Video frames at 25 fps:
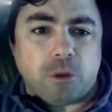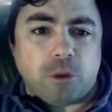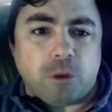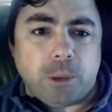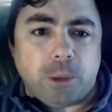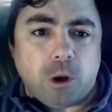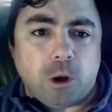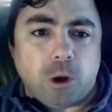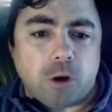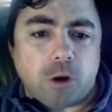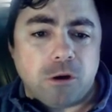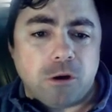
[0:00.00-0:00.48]

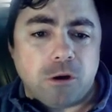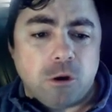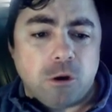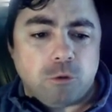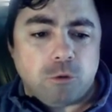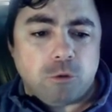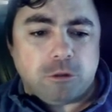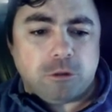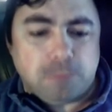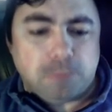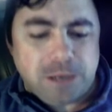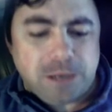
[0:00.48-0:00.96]
going on
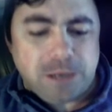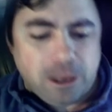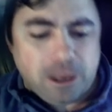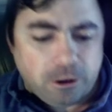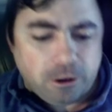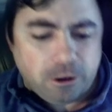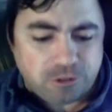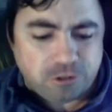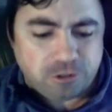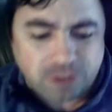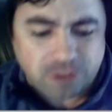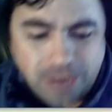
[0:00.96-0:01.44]
with
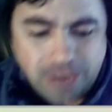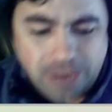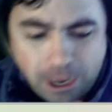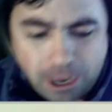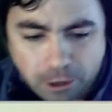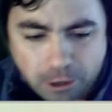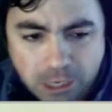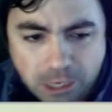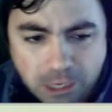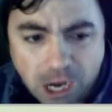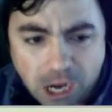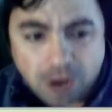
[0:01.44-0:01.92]
Pinellas
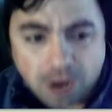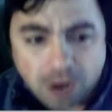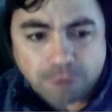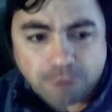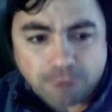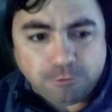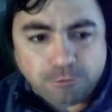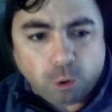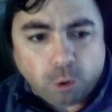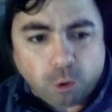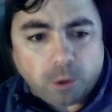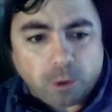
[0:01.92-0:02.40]
County,
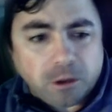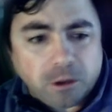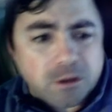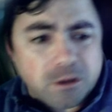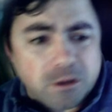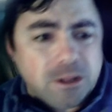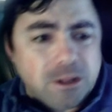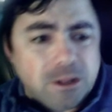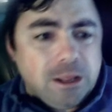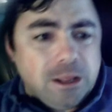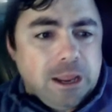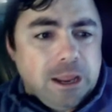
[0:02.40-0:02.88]
Florida,
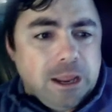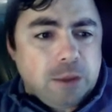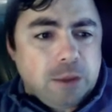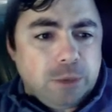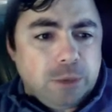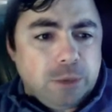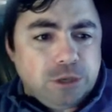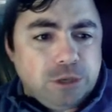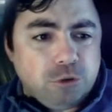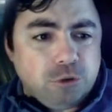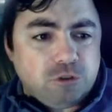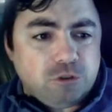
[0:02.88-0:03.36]
and
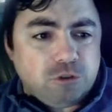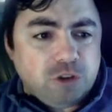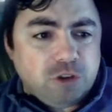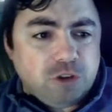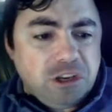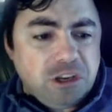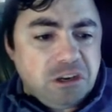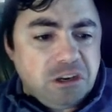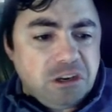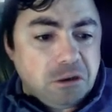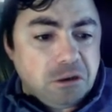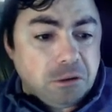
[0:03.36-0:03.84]
we do
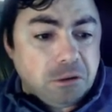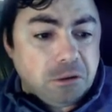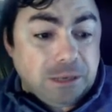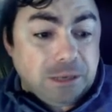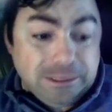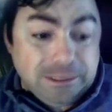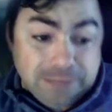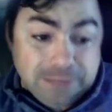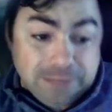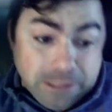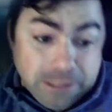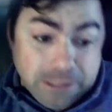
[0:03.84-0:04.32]
see here
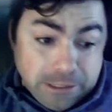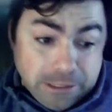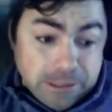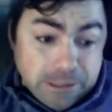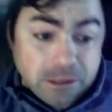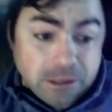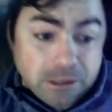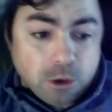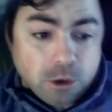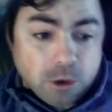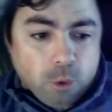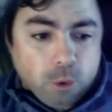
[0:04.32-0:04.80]
that yeah,
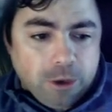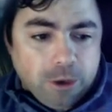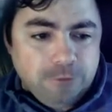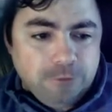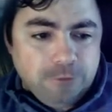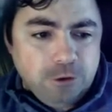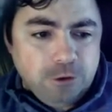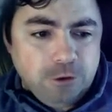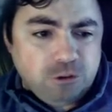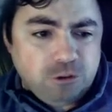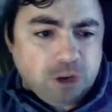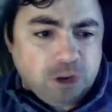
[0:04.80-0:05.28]
quite a
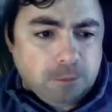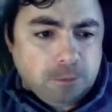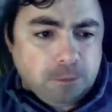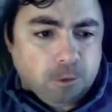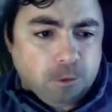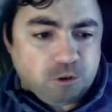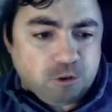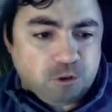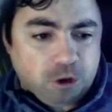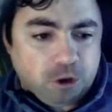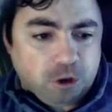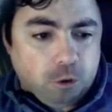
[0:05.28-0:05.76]
few sick
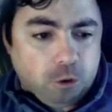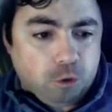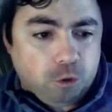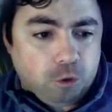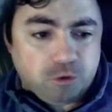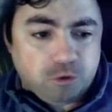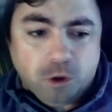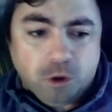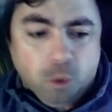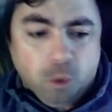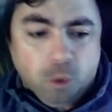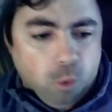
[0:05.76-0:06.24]
person
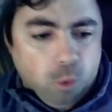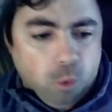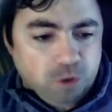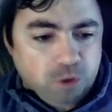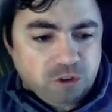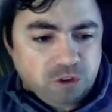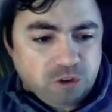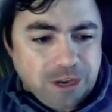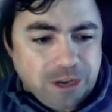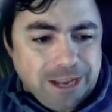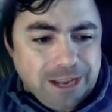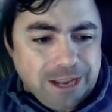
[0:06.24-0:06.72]
calls.
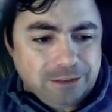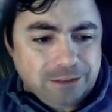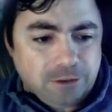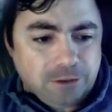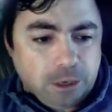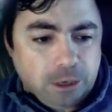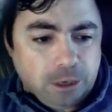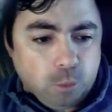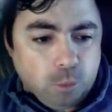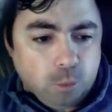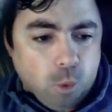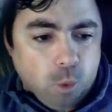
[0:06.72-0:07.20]
Once again
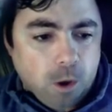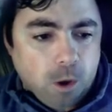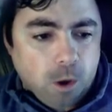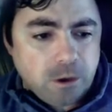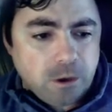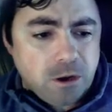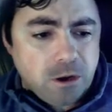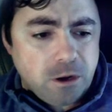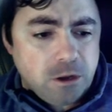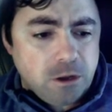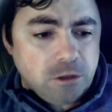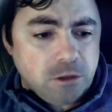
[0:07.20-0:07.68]
today,
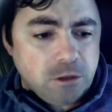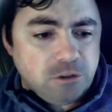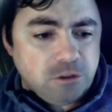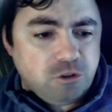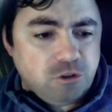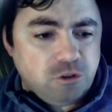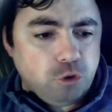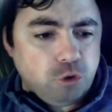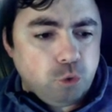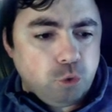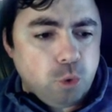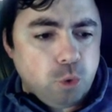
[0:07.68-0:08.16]
one,
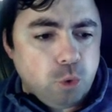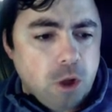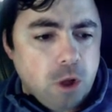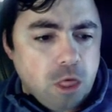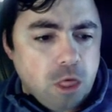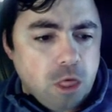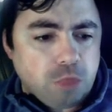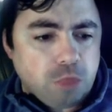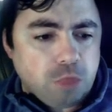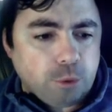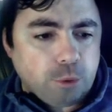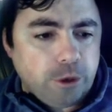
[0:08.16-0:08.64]
two,
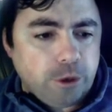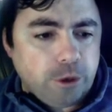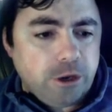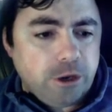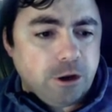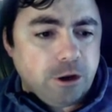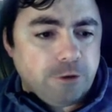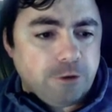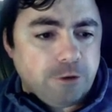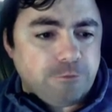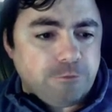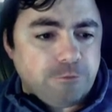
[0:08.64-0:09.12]
three,
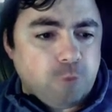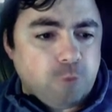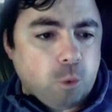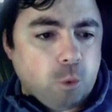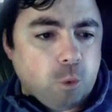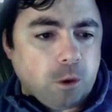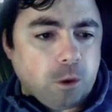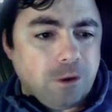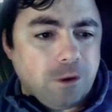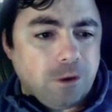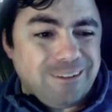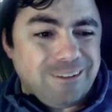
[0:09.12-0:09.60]

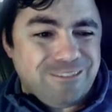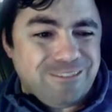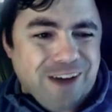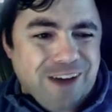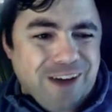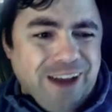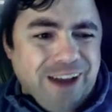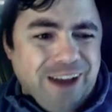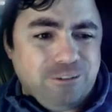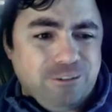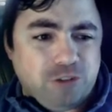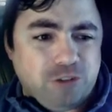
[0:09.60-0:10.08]
four,
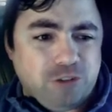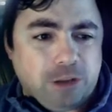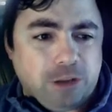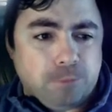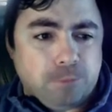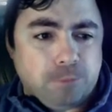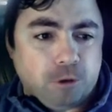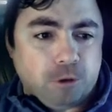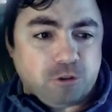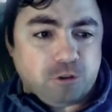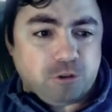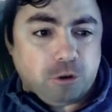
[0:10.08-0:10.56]
five sick
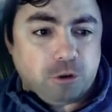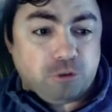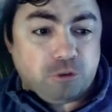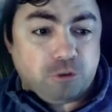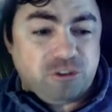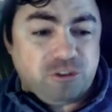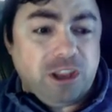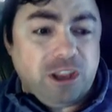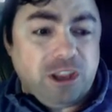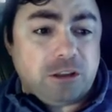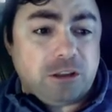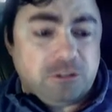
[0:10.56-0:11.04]
person calls,
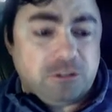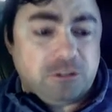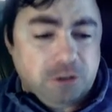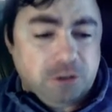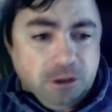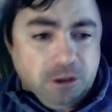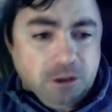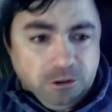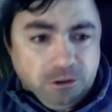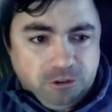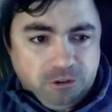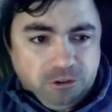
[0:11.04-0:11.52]
six
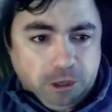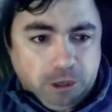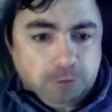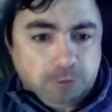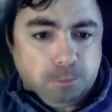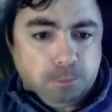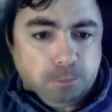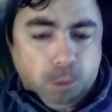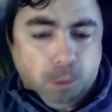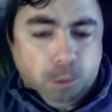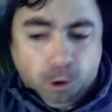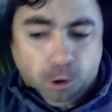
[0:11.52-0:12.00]
six
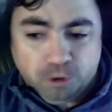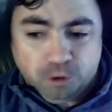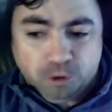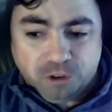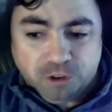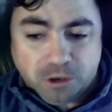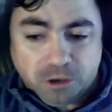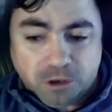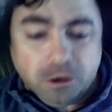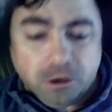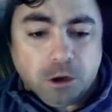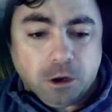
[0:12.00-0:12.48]

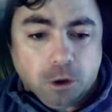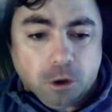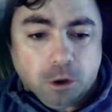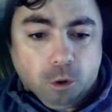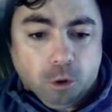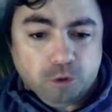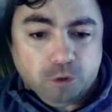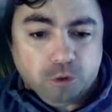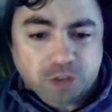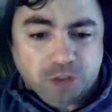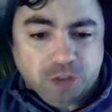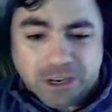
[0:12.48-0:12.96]
person
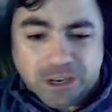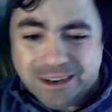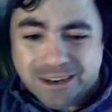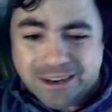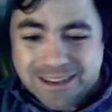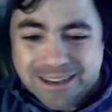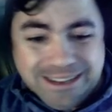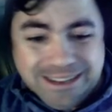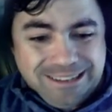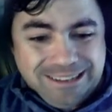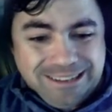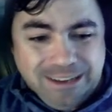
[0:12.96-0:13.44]
calls. And
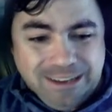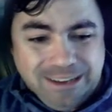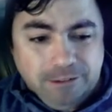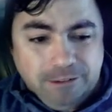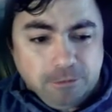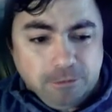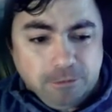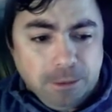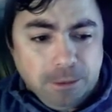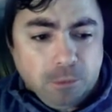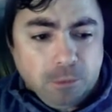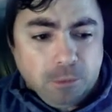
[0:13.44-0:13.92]
it seems
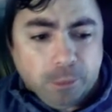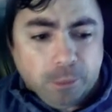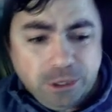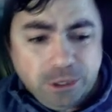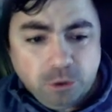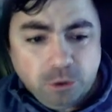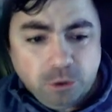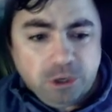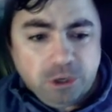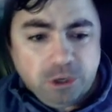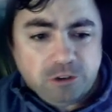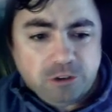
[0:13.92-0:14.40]
to be when we
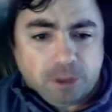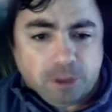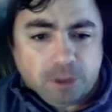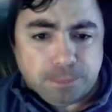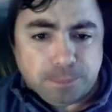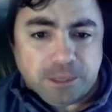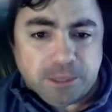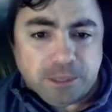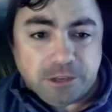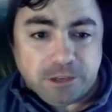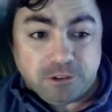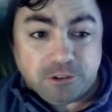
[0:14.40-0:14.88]
do these
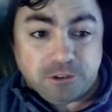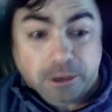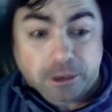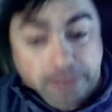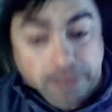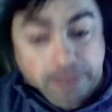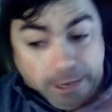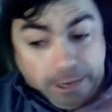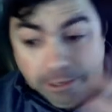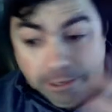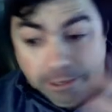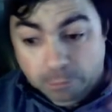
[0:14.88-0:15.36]
updates,
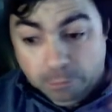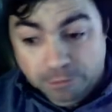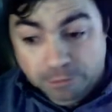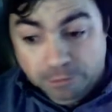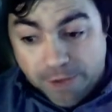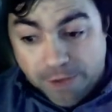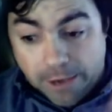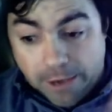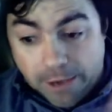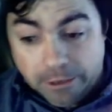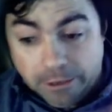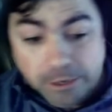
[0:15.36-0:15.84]
now that we've
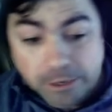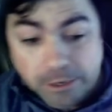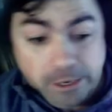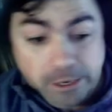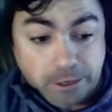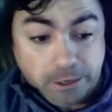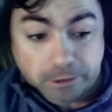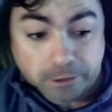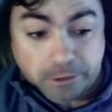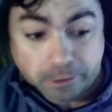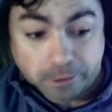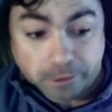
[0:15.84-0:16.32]
added
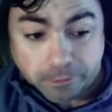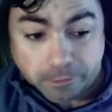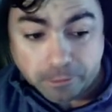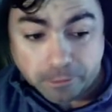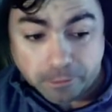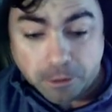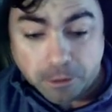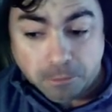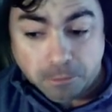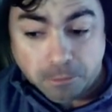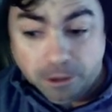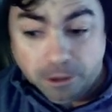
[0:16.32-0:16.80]
in another
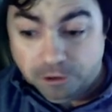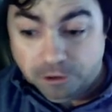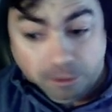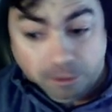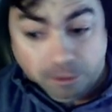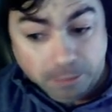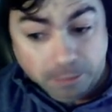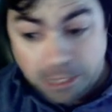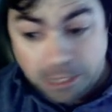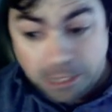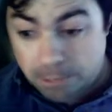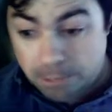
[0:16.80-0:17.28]
place,
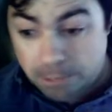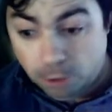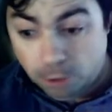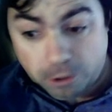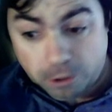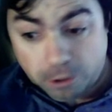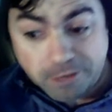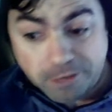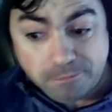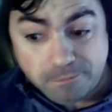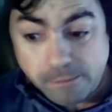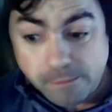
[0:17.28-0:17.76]
I'm going to keep
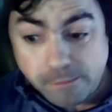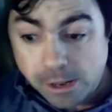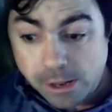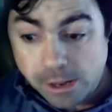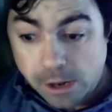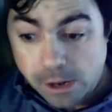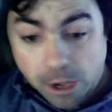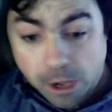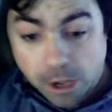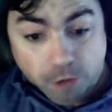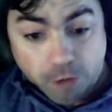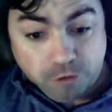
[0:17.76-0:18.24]
looking.
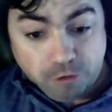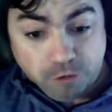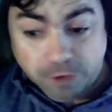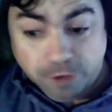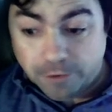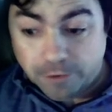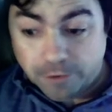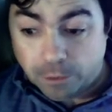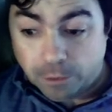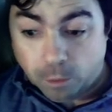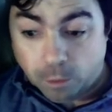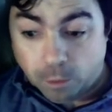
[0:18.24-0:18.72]
I'll see
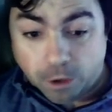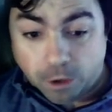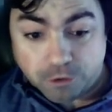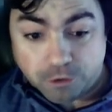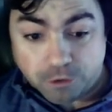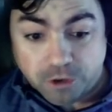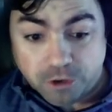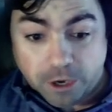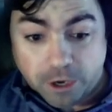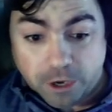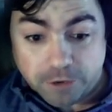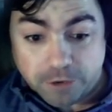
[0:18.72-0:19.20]
if anywhere else
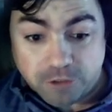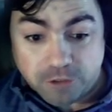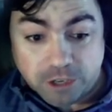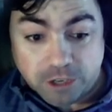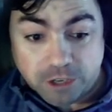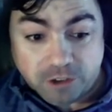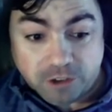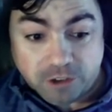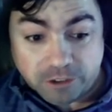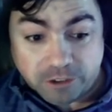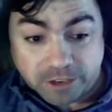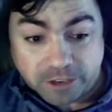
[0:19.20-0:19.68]
in the United
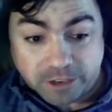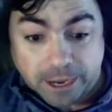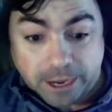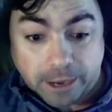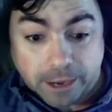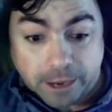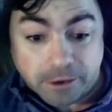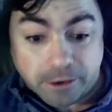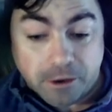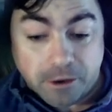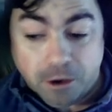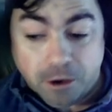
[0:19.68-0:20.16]
States has a
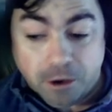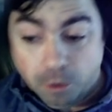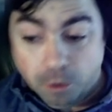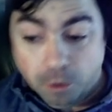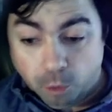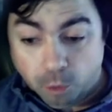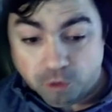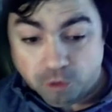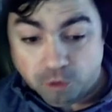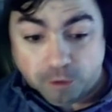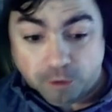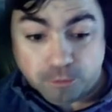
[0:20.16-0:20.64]
CAD
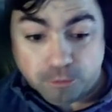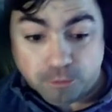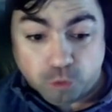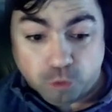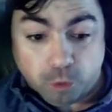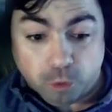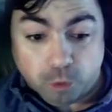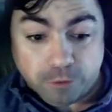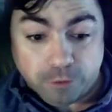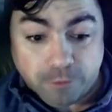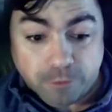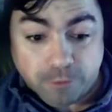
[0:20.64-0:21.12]
or some
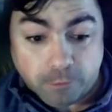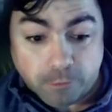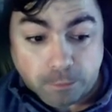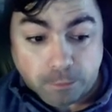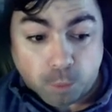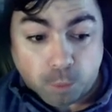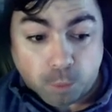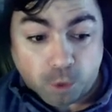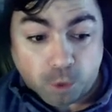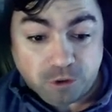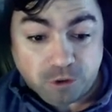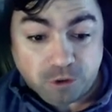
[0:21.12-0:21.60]
sort of a
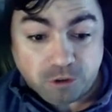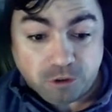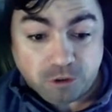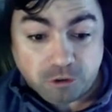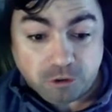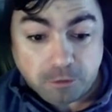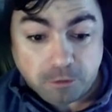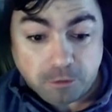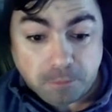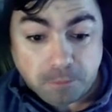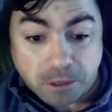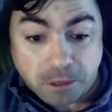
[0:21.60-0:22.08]
reporting
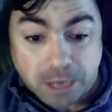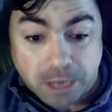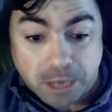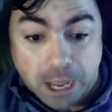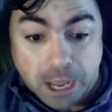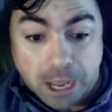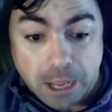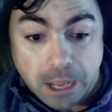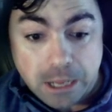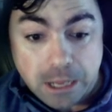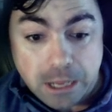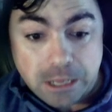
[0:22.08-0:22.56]
system, but
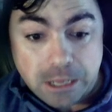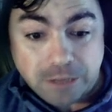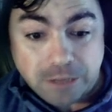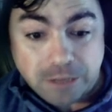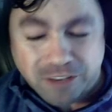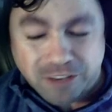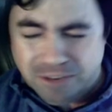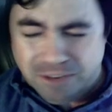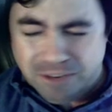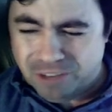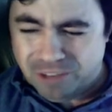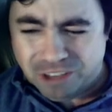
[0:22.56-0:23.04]
uh,
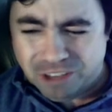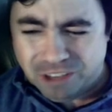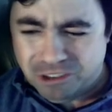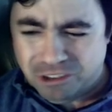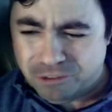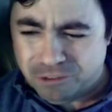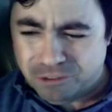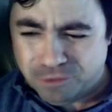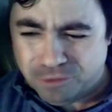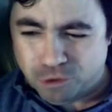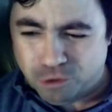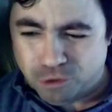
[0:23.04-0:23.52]
seems as
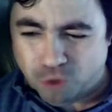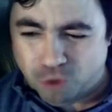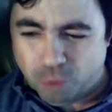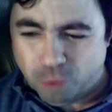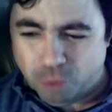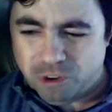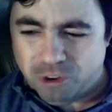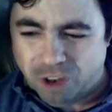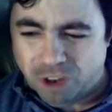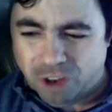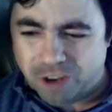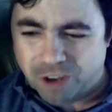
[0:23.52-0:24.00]
if there's
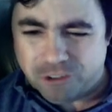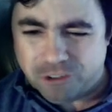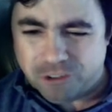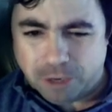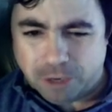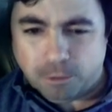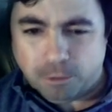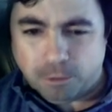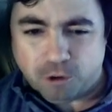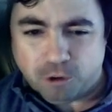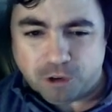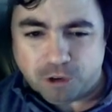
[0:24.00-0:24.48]
always a lot of
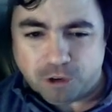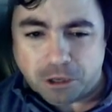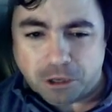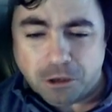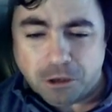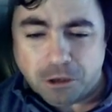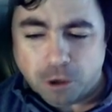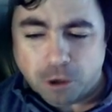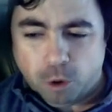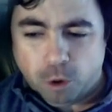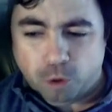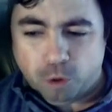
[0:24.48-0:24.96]
sick person
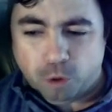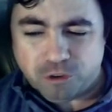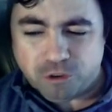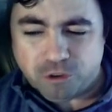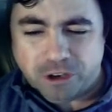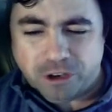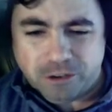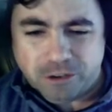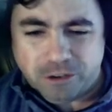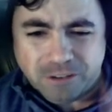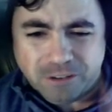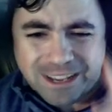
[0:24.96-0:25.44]
calls.
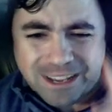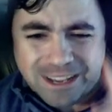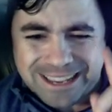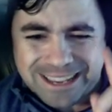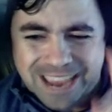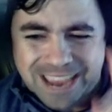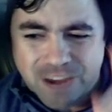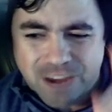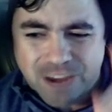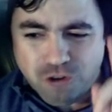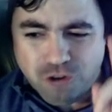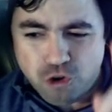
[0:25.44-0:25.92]
And in
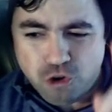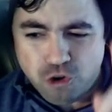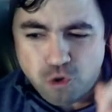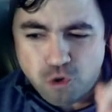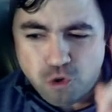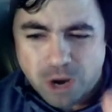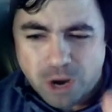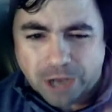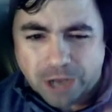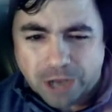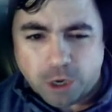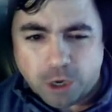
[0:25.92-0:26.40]
case you do
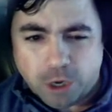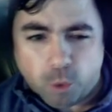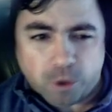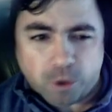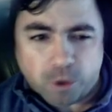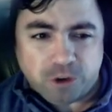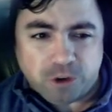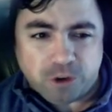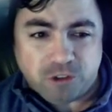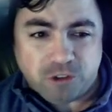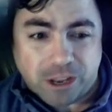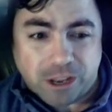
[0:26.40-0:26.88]
not know where
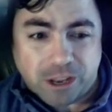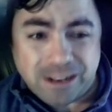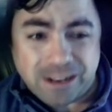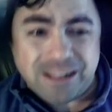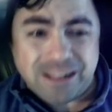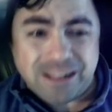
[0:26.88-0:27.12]
this at,